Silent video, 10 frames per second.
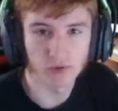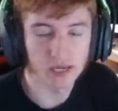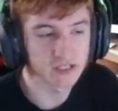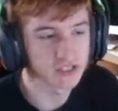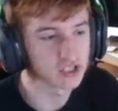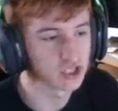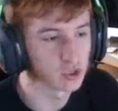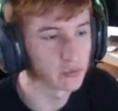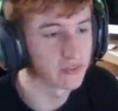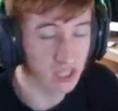related to
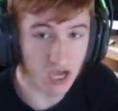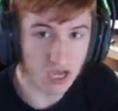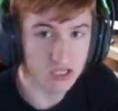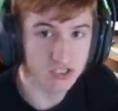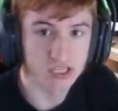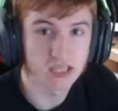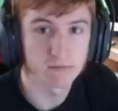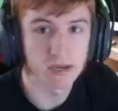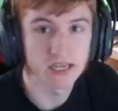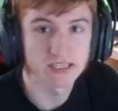do with the cars that you can
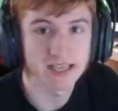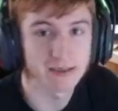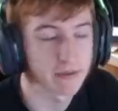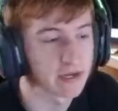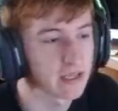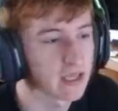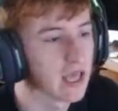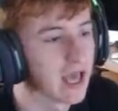buy is happening.